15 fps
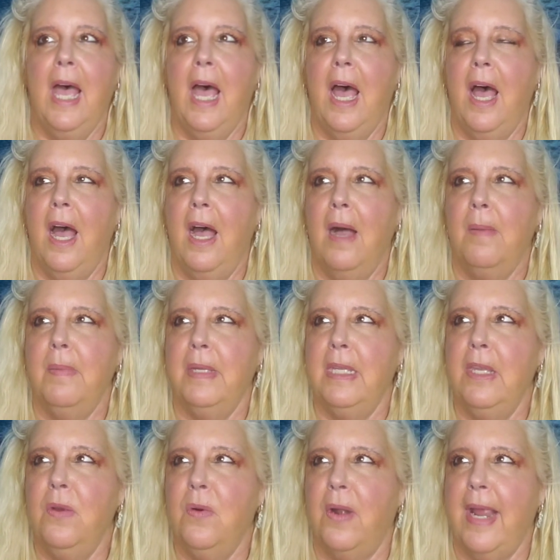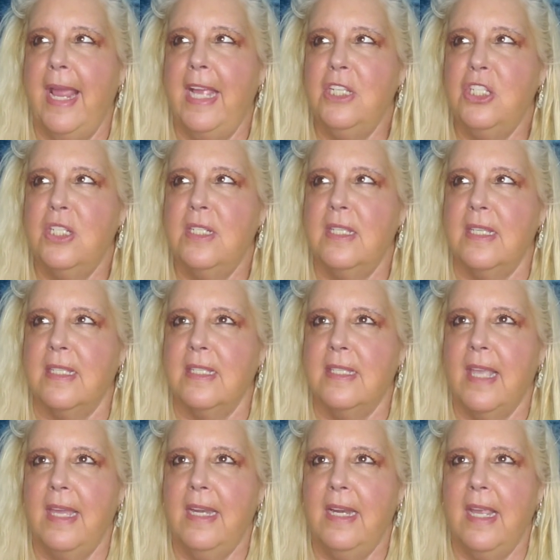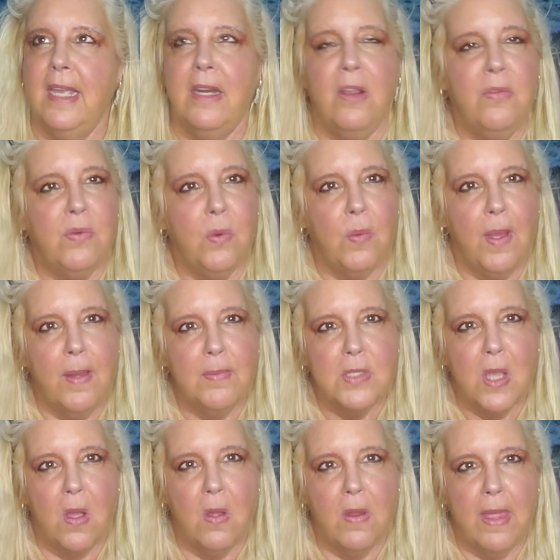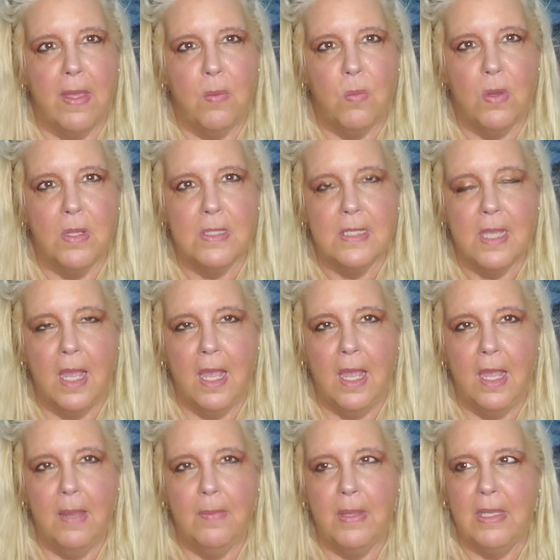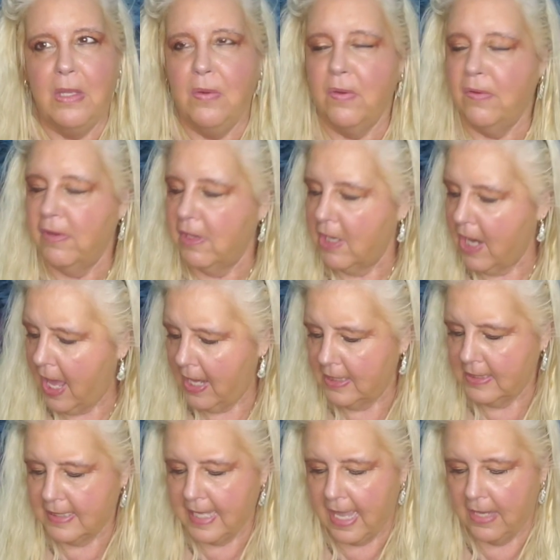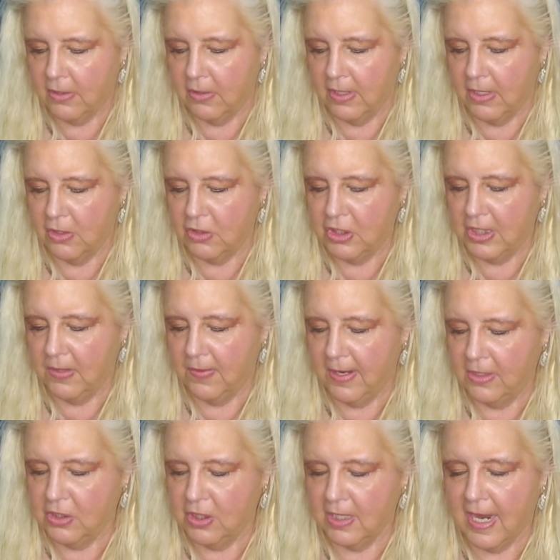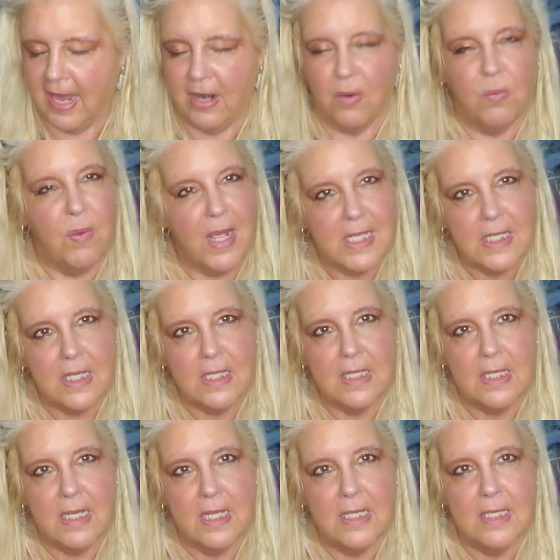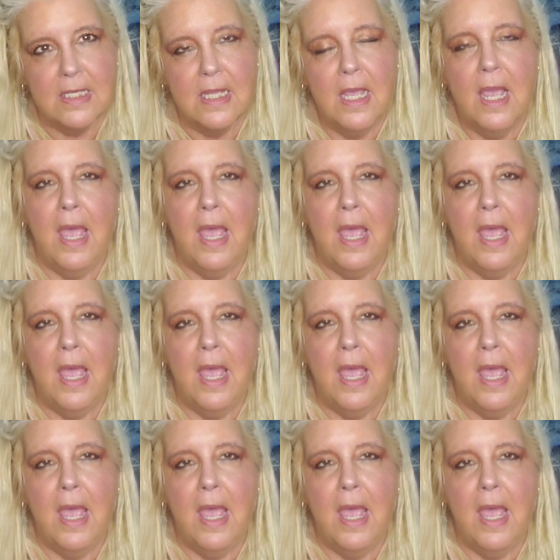You are anxious, excited, and overwhelmed all at one time. You have a lot of scattered energy around you, a lot of restlessness.